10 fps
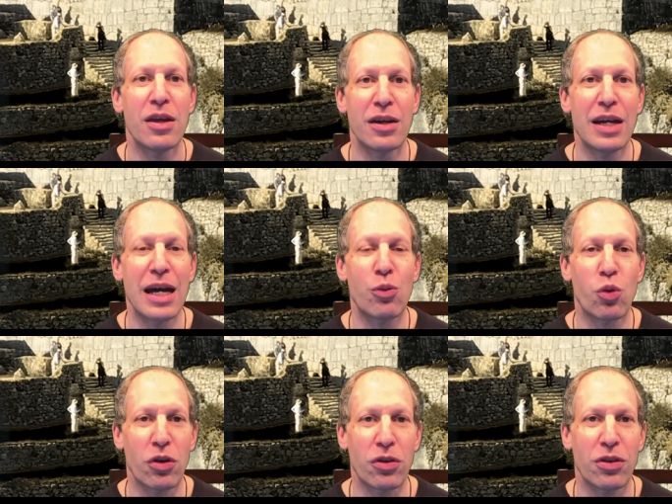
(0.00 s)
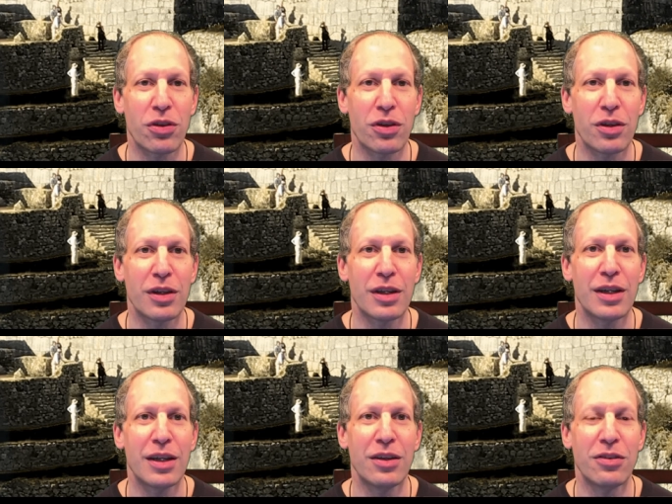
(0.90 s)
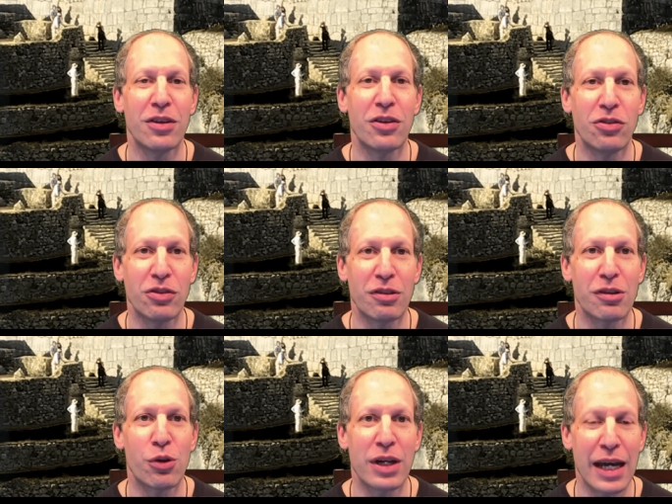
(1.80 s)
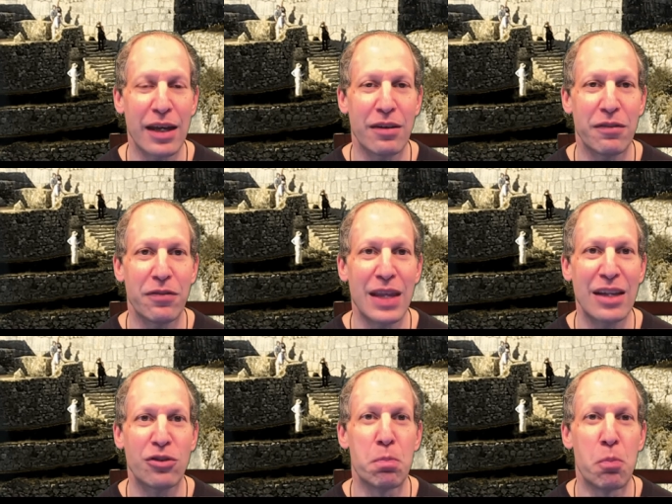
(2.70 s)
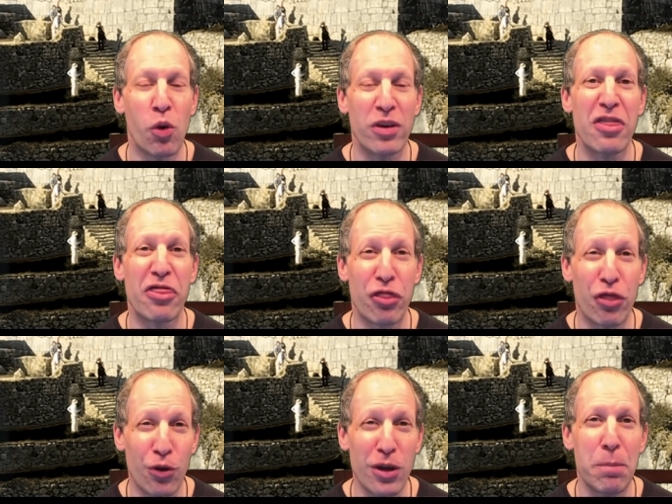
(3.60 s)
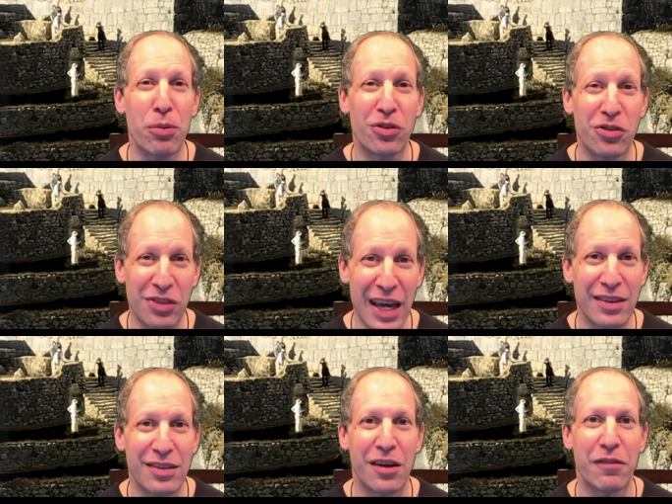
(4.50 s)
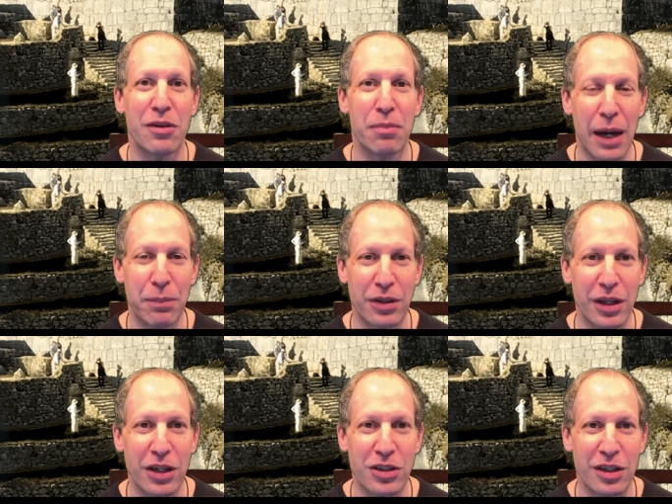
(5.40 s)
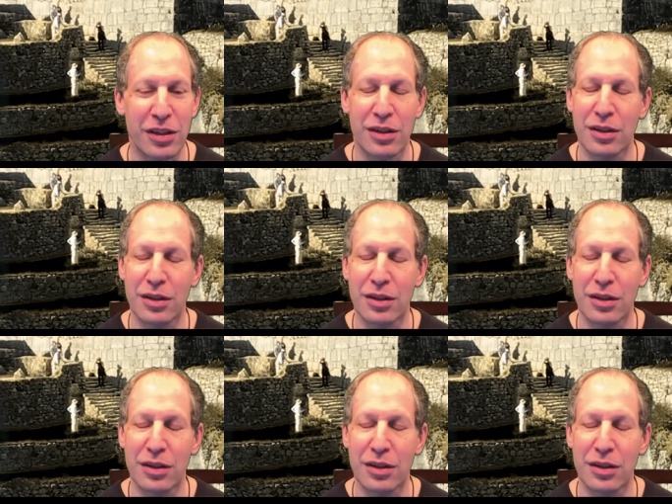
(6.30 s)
their net worth is either zero or negative. That's more than 30% of the population.